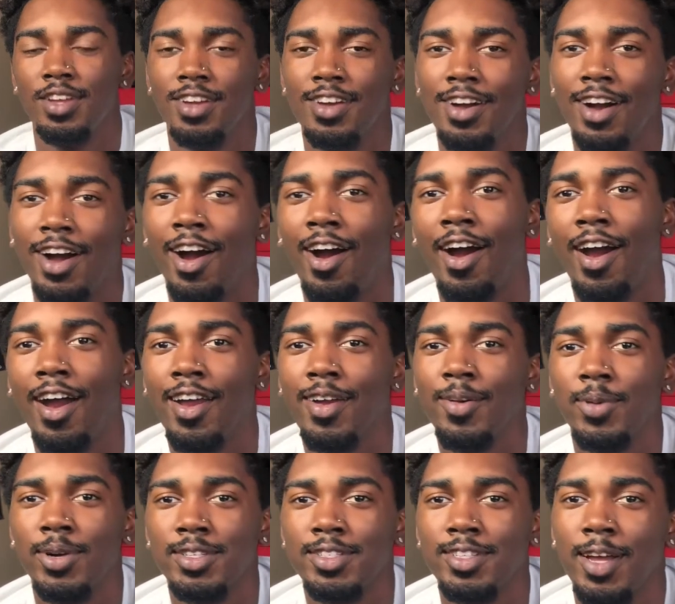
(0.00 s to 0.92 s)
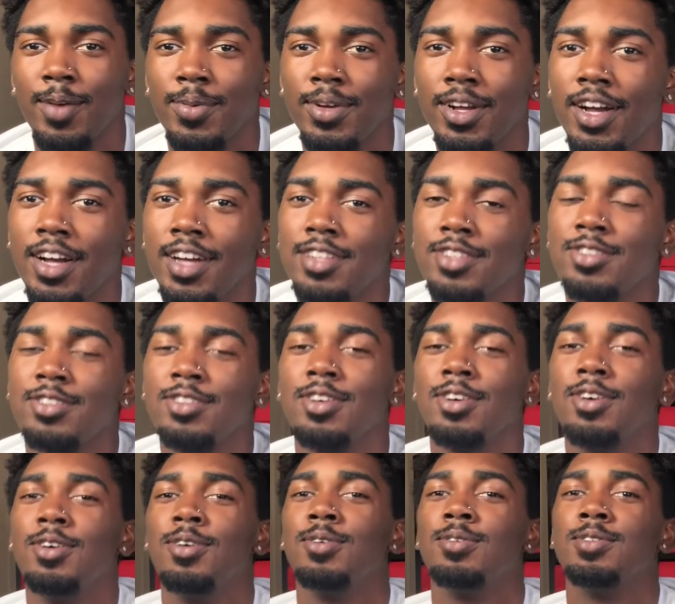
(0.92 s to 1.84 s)
Alright, what's up guys?
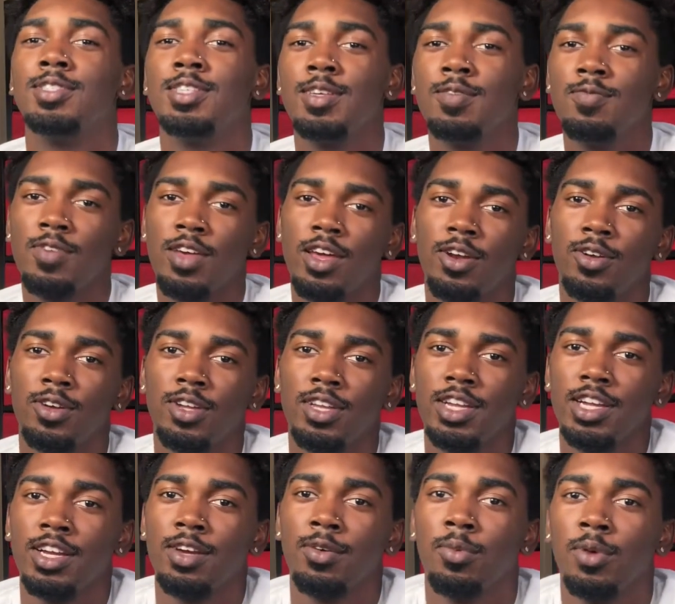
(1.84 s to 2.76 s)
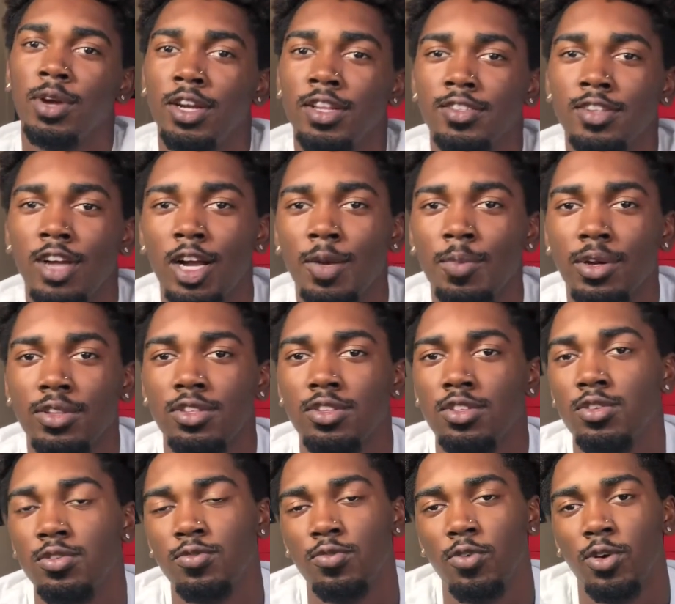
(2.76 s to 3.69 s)
So Team Vandal here. We're going to talk about the
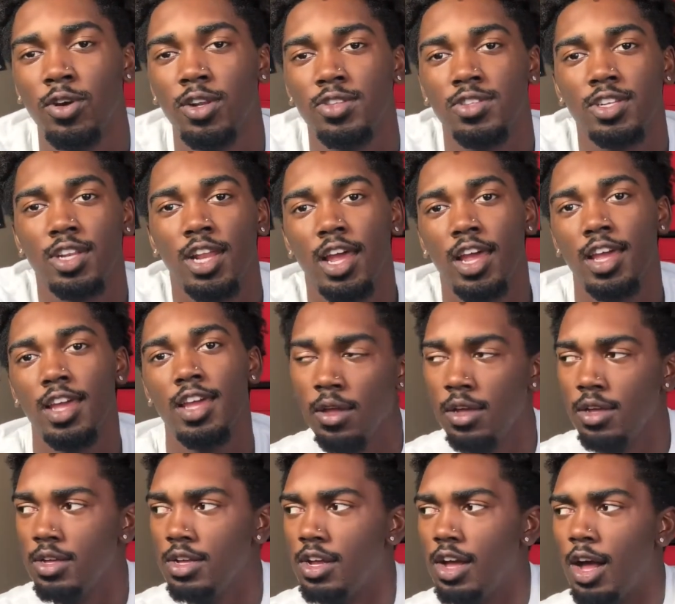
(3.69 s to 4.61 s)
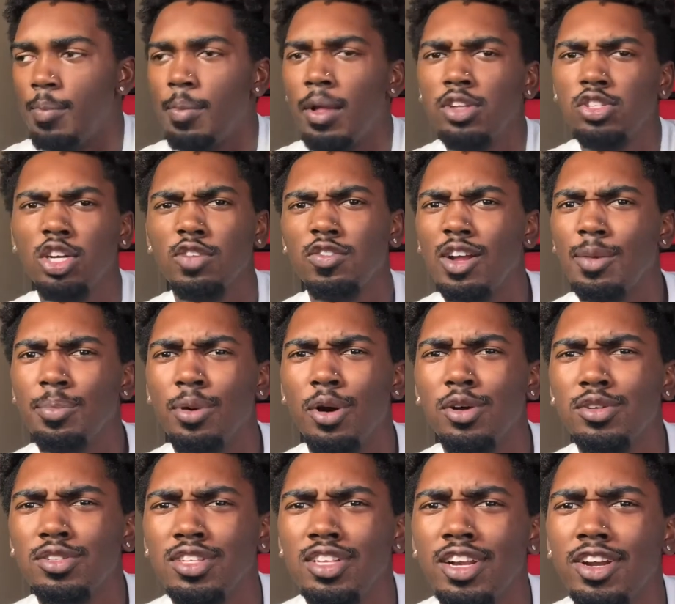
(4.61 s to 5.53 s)
240 today. I'm not sure if I
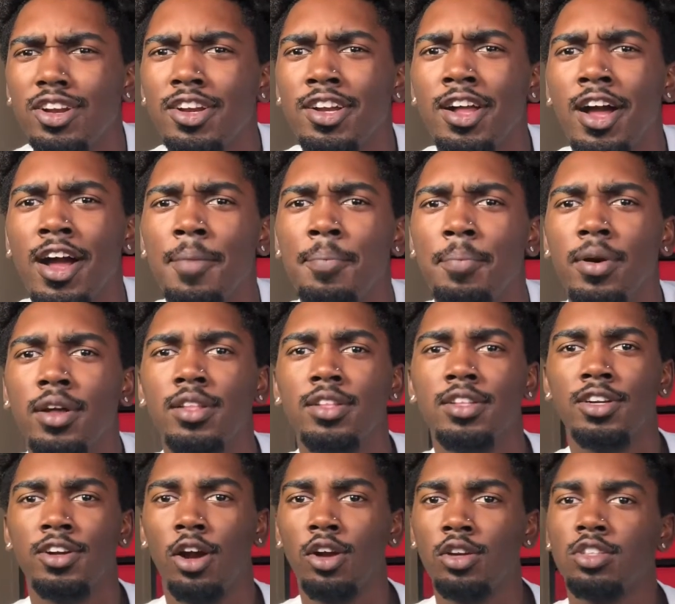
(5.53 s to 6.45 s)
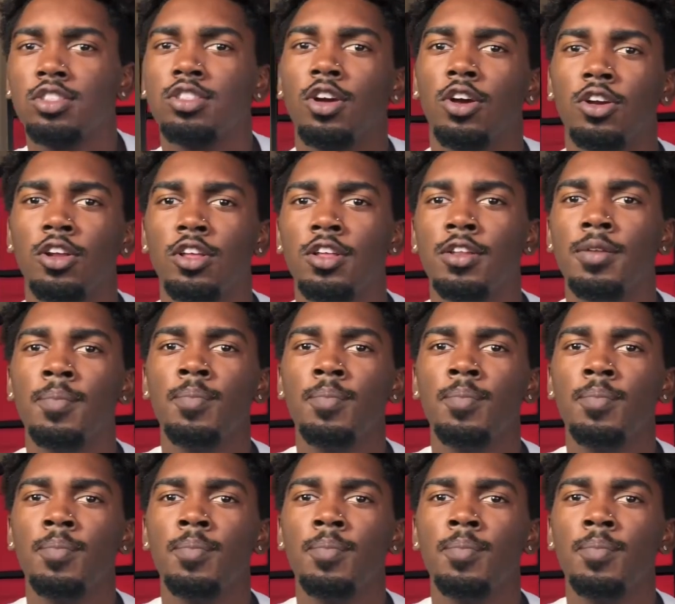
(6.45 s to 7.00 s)
posted it or not, but the car started.